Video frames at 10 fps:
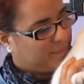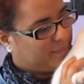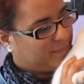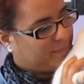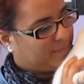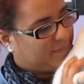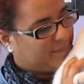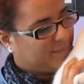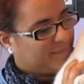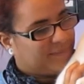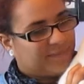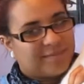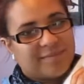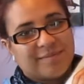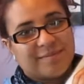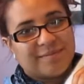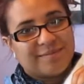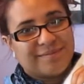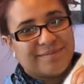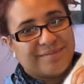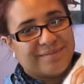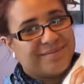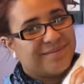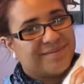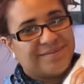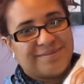No one is speaking in this clip.